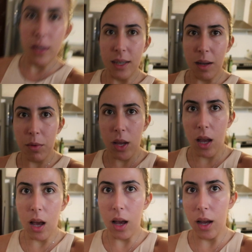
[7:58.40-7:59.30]

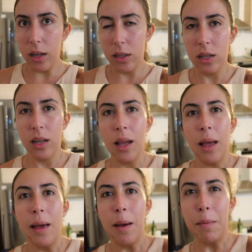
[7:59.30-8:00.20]
tummy and
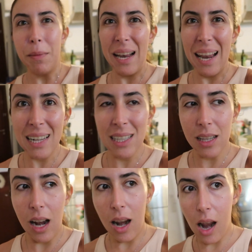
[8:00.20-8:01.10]
my legs are the